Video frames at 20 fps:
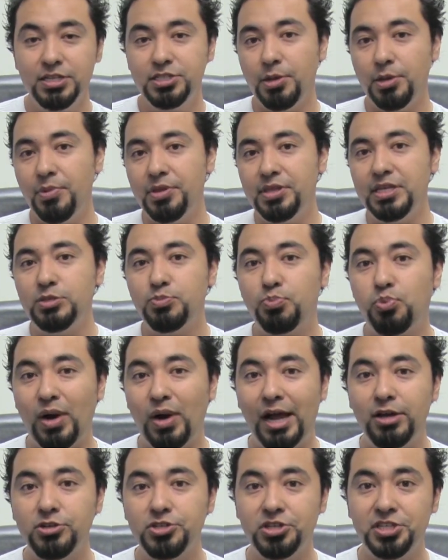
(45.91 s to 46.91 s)
some of these
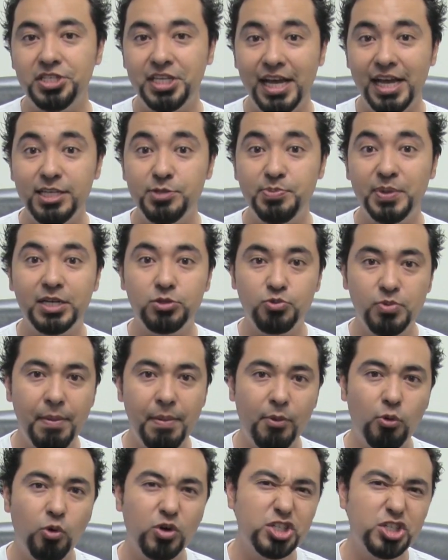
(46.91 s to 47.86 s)
browser tests because remember,